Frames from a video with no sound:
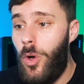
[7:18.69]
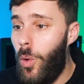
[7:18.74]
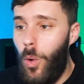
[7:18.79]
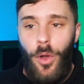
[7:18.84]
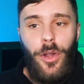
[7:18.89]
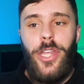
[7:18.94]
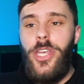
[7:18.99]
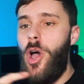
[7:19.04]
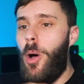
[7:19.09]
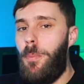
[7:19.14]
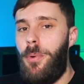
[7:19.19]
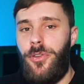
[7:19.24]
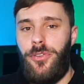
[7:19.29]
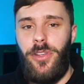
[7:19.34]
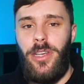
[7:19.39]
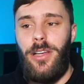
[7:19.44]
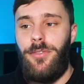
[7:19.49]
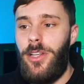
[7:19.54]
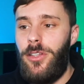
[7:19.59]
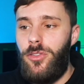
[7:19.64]
Or the
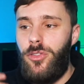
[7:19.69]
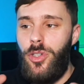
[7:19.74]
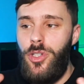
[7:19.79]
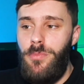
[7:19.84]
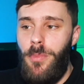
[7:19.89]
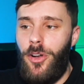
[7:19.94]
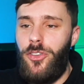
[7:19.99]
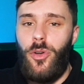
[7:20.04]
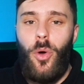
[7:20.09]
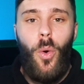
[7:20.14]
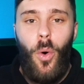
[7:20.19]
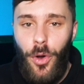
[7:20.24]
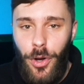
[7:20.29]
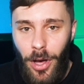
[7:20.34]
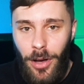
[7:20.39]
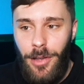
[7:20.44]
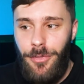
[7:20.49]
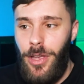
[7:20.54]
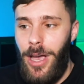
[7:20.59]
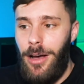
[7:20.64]
opposite, if there's too much
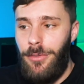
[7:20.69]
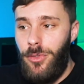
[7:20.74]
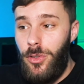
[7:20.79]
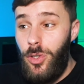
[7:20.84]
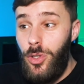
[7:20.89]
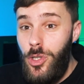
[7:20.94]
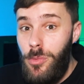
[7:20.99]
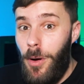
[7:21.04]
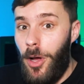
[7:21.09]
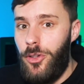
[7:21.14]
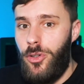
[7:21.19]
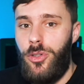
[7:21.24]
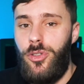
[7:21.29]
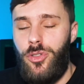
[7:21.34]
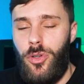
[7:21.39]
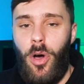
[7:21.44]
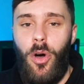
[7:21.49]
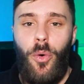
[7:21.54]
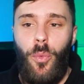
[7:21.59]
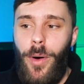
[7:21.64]
order, if you have too much
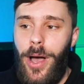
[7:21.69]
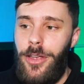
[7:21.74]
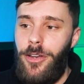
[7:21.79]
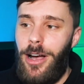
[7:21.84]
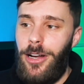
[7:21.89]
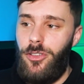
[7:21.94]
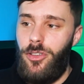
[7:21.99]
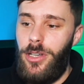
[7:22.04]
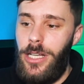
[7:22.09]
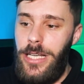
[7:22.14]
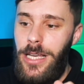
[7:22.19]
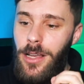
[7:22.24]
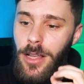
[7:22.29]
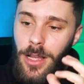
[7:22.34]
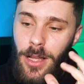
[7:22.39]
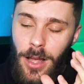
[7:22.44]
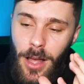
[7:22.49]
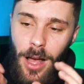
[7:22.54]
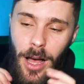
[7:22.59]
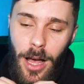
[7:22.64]
control where you're actually
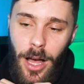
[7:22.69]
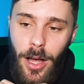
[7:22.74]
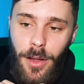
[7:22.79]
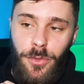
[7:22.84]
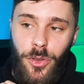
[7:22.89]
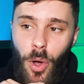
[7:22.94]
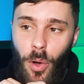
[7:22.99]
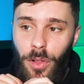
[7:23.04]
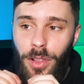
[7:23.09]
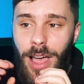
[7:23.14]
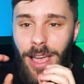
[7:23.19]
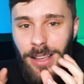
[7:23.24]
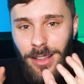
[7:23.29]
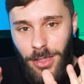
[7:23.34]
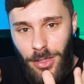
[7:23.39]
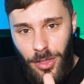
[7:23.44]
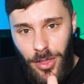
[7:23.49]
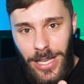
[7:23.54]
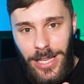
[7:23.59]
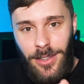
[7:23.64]
uh, not letting
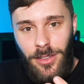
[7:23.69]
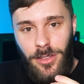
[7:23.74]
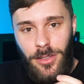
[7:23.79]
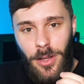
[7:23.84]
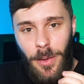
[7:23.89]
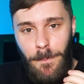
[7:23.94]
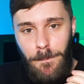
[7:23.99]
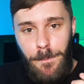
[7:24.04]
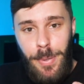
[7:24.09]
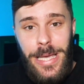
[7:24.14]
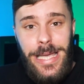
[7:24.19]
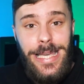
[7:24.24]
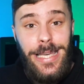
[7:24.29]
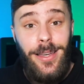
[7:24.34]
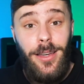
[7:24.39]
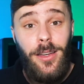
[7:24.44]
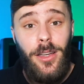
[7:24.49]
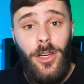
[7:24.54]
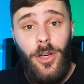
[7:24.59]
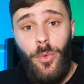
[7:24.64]
things
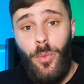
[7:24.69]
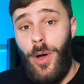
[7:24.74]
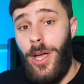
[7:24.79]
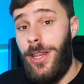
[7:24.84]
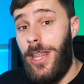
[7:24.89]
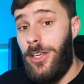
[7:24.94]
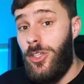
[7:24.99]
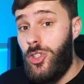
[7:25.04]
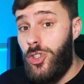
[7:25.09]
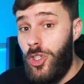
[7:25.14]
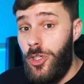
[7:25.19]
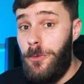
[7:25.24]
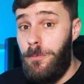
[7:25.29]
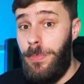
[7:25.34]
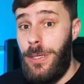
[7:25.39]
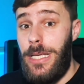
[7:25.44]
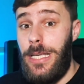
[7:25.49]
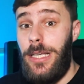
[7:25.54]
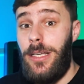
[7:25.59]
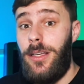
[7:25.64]
be where they should
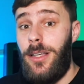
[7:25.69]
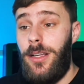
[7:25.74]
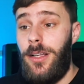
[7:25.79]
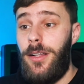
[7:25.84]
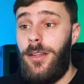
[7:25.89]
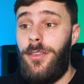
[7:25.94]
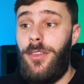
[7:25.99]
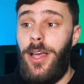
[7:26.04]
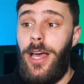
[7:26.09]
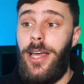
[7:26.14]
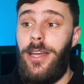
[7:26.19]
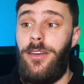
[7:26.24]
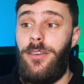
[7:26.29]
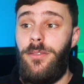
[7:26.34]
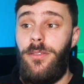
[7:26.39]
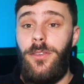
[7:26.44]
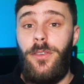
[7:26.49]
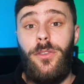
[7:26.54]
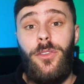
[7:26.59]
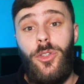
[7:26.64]
be,
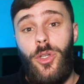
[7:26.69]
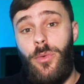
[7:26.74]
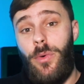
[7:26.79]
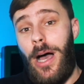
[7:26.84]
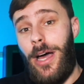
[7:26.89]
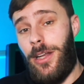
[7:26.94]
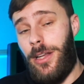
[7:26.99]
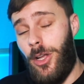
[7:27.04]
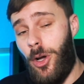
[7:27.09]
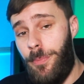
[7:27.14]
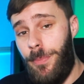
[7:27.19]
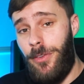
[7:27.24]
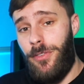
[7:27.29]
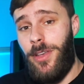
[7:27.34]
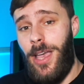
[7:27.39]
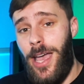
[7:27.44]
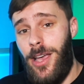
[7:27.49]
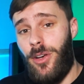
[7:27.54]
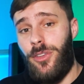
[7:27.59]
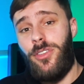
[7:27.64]
then you add a little bit of
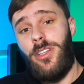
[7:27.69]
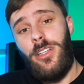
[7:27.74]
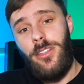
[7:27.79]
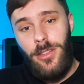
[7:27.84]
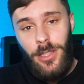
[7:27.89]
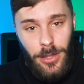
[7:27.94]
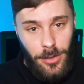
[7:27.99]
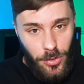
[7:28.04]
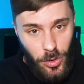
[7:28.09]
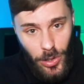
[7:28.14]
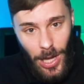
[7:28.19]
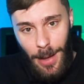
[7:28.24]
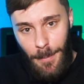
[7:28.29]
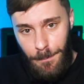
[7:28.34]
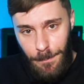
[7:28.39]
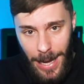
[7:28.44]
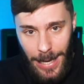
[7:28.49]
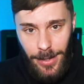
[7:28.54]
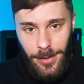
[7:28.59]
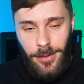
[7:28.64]
chaos. And it's,
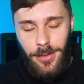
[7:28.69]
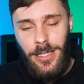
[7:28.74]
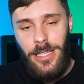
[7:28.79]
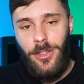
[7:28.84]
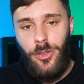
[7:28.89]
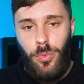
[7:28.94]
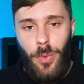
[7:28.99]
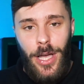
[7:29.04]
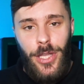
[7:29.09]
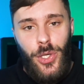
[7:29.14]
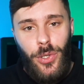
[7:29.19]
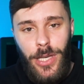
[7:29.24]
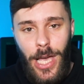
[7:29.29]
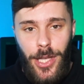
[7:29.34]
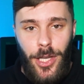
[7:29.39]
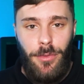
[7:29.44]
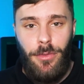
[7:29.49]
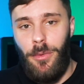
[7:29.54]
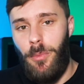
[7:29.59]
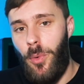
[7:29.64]
that balancing is where you
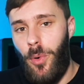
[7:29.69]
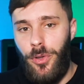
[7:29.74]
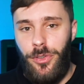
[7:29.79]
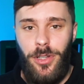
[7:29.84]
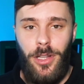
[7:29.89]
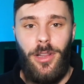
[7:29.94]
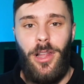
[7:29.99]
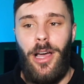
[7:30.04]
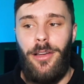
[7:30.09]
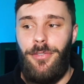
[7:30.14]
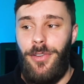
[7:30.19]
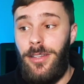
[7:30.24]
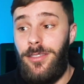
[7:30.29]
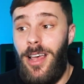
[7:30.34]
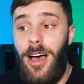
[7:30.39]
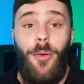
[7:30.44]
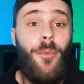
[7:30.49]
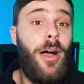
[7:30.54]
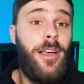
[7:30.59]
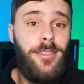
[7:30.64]
get your rewards in life. That's
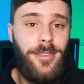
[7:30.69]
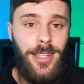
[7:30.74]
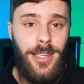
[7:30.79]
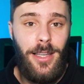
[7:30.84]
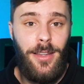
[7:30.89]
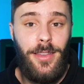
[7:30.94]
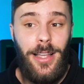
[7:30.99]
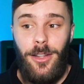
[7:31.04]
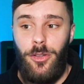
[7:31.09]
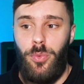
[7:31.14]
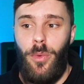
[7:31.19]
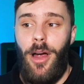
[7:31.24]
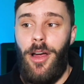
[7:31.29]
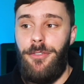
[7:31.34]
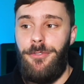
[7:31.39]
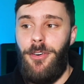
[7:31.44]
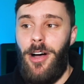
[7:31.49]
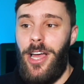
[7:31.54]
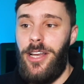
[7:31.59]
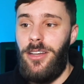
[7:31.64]
how I see it. That's where I
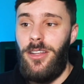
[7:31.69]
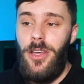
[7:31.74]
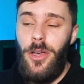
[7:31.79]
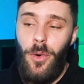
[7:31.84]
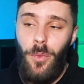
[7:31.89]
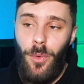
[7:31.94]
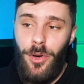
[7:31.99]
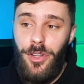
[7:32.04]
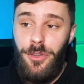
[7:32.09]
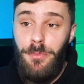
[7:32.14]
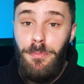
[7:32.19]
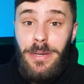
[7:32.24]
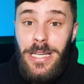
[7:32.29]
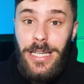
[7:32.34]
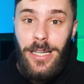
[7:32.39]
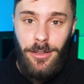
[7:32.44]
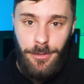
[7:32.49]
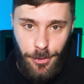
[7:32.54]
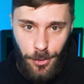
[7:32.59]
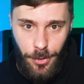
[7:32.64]
find what is
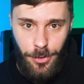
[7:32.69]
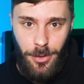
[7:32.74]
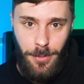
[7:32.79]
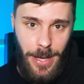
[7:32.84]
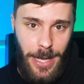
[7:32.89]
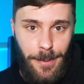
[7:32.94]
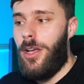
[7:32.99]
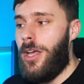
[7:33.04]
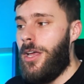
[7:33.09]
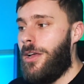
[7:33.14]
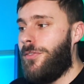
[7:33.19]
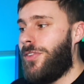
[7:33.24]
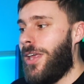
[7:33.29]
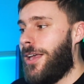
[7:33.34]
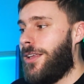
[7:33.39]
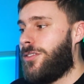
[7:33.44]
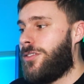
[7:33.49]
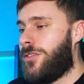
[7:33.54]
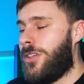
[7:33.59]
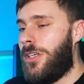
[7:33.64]
meaningful to me. Uh, if
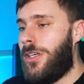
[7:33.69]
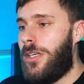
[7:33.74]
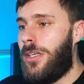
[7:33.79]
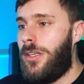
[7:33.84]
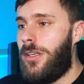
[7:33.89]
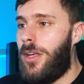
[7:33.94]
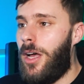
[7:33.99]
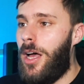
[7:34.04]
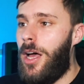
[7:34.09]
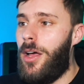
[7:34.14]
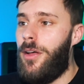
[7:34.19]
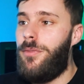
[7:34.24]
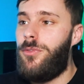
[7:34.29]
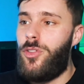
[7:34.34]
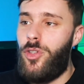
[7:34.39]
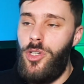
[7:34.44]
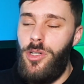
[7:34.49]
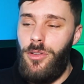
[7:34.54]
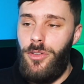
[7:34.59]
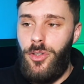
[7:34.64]
there's uh,
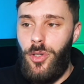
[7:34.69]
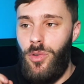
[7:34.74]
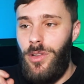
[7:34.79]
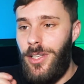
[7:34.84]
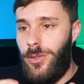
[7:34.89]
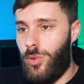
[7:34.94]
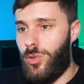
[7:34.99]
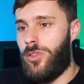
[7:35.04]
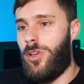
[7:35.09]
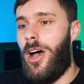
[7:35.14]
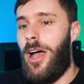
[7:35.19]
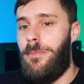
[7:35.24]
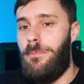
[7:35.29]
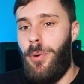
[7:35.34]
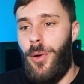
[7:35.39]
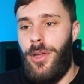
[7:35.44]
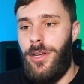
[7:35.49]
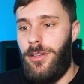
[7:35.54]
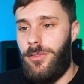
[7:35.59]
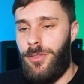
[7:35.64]
too too little time
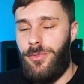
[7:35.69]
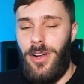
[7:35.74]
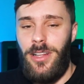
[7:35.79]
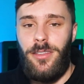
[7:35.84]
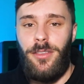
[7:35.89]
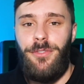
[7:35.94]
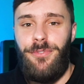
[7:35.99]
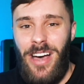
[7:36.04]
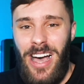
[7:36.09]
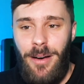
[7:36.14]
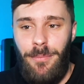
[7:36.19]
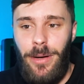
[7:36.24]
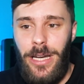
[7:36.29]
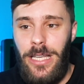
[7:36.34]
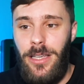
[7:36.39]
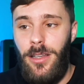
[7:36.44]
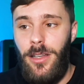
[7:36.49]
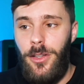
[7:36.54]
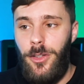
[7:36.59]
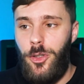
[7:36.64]
putting into friends and
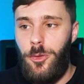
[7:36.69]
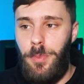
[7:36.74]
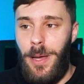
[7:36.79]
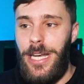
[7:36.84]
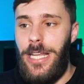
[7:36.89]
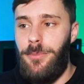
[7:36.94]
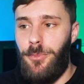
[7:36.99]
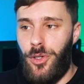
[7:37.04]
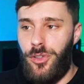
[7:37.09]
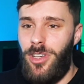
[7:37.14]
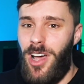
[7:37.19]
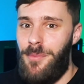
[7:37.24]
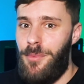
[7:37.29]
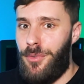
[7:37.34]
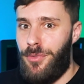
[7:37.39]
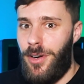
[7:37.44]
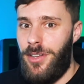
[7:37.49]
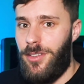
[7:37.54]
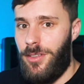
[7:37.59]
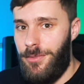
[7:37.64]
family, spending more time
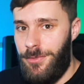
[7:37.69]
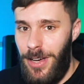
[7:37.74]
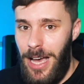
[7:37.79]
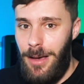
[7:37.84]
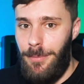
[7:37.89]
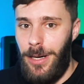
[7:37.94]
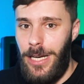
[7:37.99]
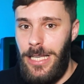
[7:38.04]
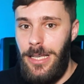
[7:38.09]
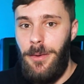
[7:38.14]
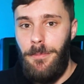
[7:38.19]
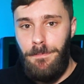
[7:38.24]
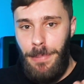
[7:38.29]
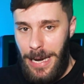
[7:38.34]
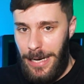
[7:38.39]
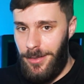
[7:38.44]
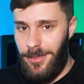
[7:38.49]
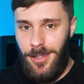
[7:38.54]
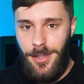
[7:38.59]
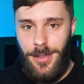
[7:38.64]
with friends and family
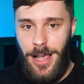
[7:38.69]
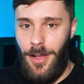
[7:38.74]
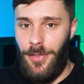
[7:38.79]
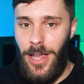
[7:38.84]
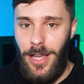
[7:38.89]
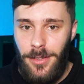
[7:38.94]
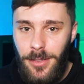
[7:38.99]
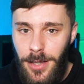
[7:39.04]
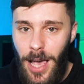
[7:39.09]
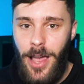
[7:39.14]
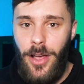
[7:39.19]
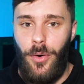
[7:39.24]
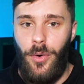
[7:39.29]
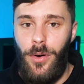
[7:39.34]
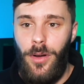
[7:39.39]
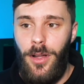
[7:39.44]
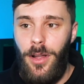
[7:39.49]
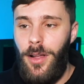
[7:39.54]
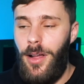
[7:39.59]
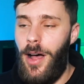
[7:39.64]
balances out that
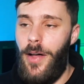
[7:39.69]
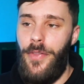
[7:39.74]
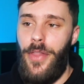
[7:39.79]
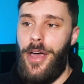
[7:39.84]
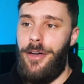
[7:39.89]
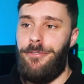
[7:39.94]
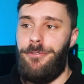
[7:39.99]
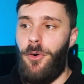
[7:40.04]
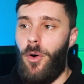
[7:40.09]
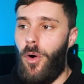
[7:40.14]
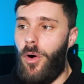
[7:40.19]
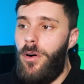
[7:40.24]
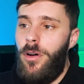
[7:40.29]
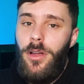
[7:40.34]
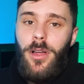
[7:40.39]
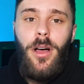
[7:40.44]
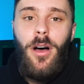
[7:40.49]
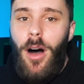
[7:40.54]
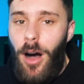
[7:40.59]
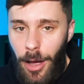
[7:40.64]
scale, and
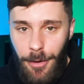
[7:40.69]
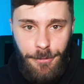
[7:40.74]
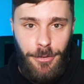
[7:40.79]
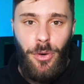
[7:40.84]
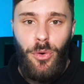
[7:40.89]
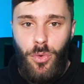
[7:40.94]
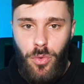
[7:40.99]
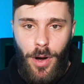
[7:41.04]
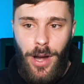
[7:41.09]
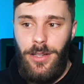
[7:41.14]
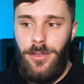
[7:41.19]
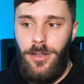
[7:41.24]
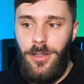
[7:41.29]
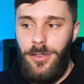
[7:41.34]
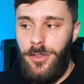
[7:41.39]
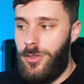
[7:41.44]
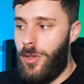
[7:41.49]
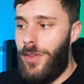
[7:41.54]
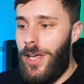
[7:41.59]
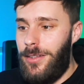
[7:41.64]
therefore I feel great.
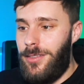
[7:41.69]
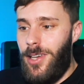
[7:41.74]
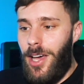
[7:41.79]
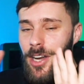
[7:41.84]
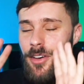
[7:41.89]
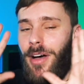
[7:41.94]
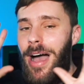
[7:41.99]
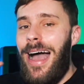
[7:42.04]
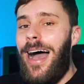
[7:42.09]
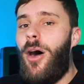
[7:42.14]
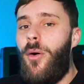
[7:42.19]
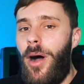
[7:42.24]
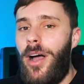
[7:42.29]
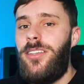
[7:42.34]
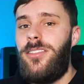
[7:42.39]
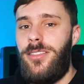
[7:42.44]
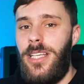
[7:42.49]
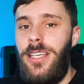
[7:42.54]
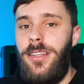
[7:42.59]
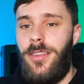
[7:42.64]
So that's kind of how I
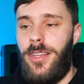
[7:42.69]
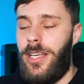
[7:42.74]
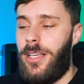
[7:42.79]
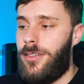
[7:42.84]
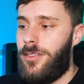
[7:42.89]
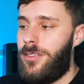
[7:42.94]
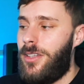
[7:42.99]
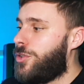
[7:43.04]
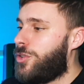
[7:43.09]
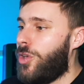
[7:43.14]
see things.